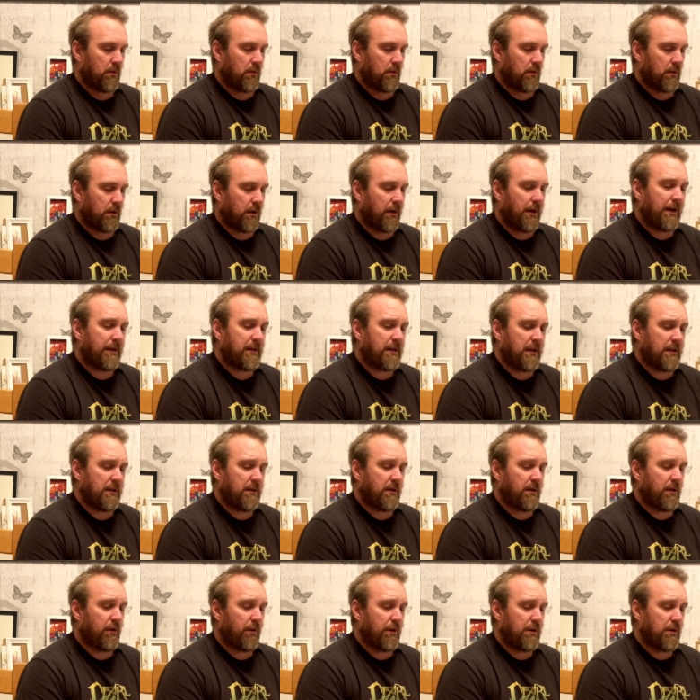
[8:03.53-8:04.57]
Connecting to
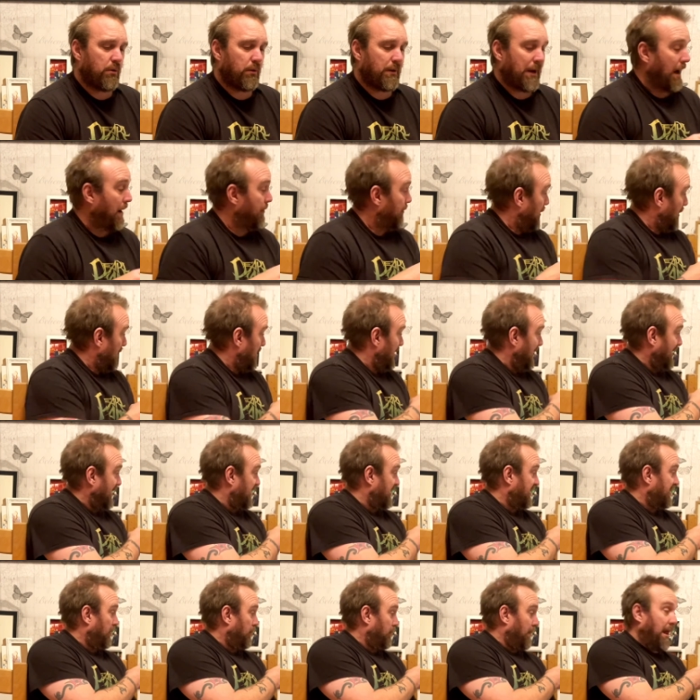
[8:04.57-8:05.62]
your indoor camera. It's
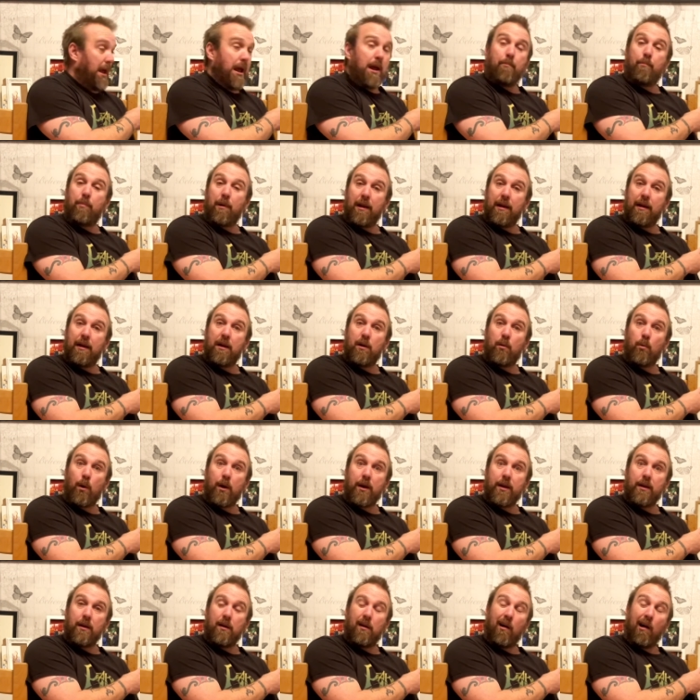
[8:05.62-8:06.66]
still there, blinking
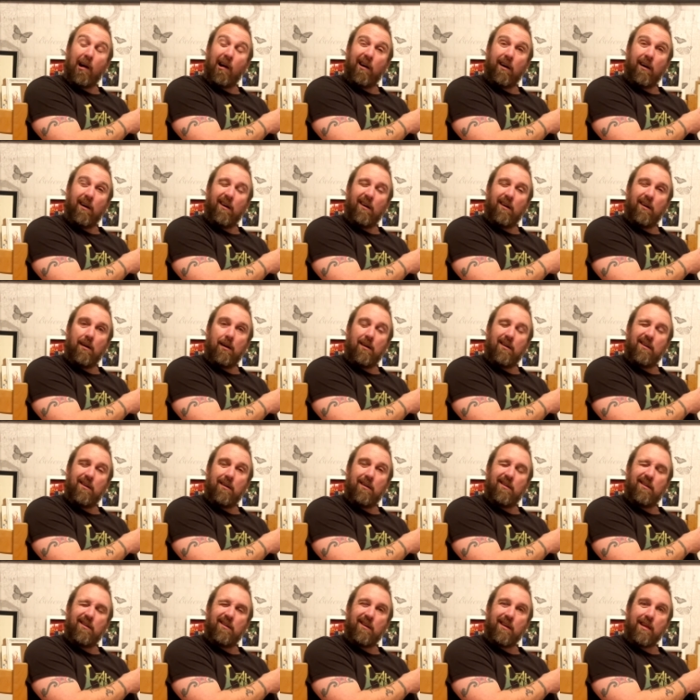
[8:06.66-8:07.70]
away.
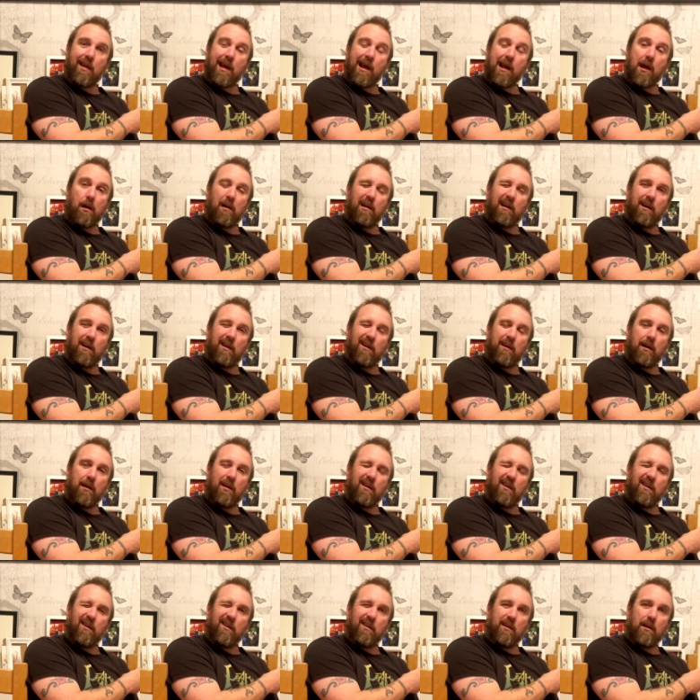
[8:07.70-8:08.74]
Like that.
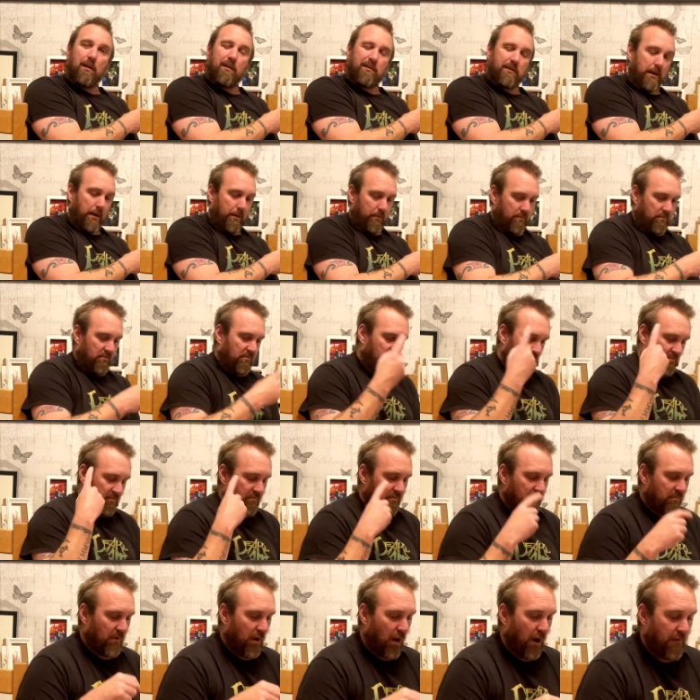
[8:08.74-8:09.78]
That's it.
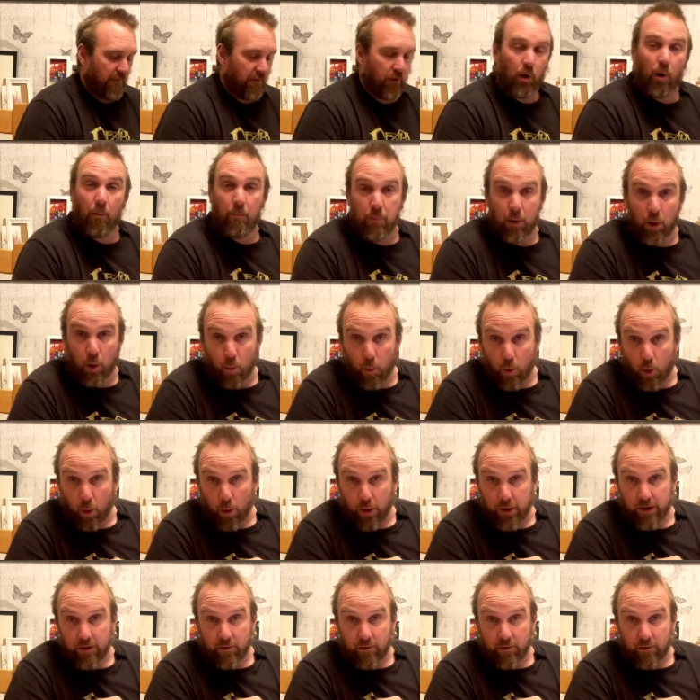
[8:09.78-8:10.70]
I haven't got a blue eye.